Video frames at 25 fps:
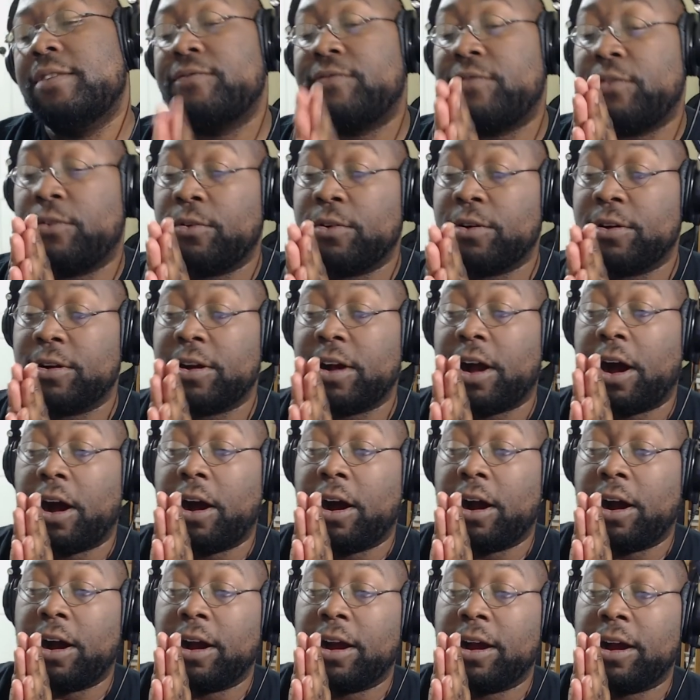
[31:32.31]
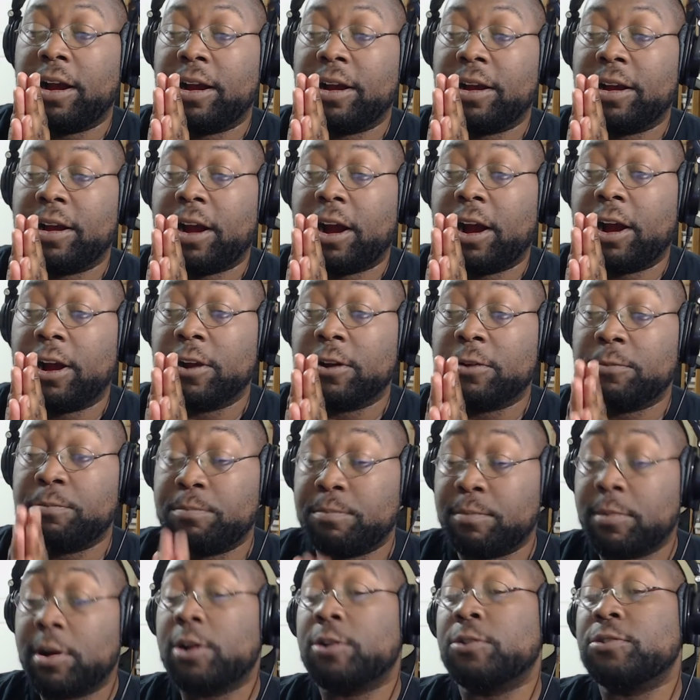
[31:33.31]
for our, our
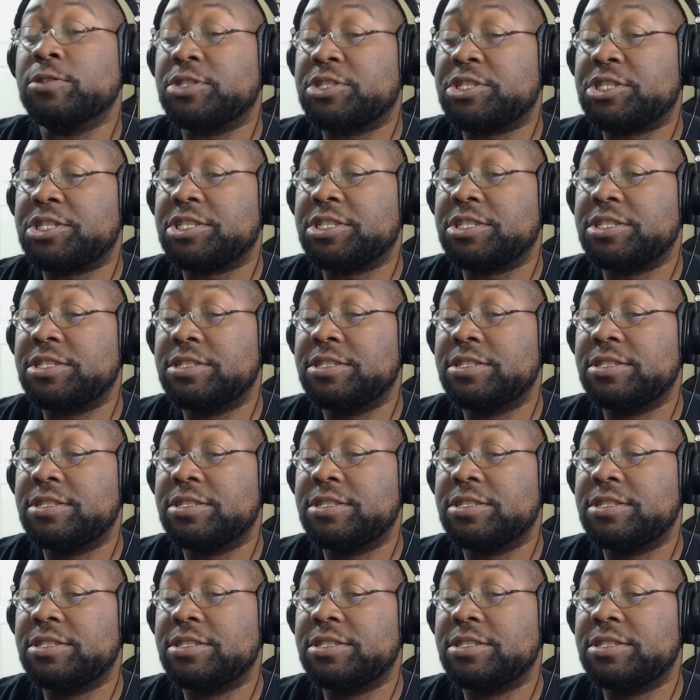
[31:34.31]
merch.